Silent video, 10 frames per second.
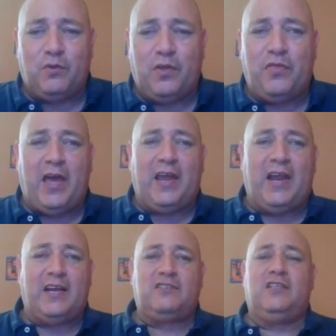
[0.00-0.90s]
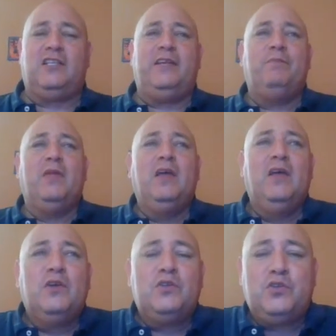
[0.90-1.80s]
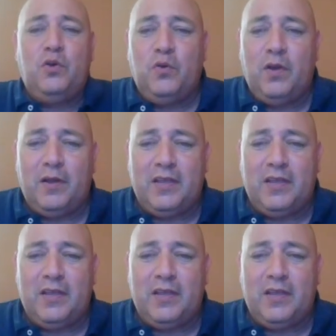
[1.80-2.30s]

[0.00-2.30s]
with that actually. So